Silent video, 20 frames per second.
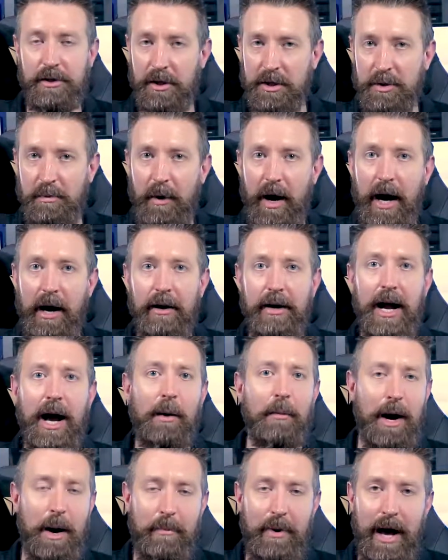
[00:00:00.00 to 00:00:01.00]
It's expired
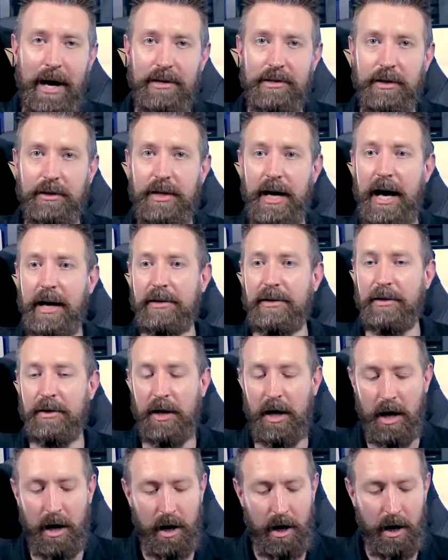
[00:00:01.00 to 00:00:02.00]
now, but I passed the test.